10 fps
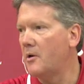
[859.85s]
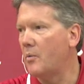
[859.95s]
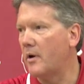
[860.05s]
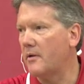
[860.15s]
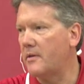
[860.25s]

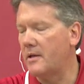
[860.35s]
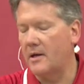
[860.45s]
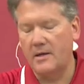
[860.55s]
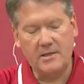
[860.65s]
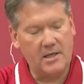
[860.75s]
where
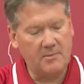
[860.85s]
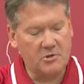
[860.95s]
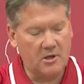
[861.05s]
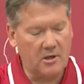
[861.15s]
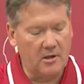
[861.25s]
the team's
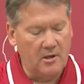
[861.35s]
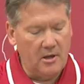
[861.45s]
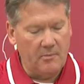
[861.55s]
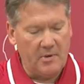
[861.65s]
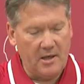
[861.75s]
going to
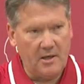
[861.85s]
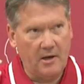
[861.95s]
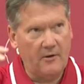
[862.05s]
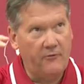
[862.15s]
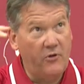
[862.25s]
be
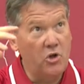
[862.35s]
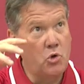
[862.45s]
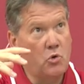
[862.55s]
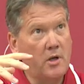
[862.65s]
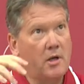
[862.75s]

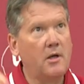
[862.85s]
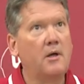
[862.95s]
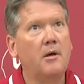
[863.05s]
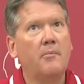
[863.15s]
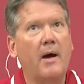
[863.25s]
viewed
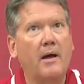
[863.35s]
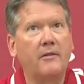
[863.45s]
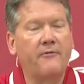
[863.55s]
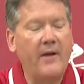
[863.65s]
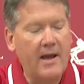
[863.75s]
by
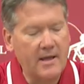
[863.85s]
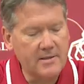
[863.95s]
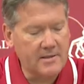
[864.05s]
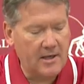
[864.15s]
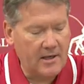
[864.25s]
the
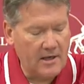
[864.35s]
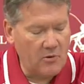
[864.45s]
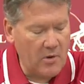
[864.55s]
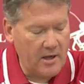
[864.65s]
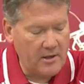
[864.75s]
fans
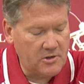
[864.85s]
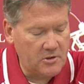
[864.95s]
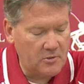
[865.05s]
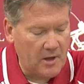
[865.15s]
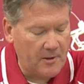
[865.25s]
getting ready
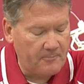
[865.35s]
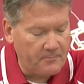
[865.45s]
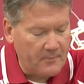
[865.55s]
to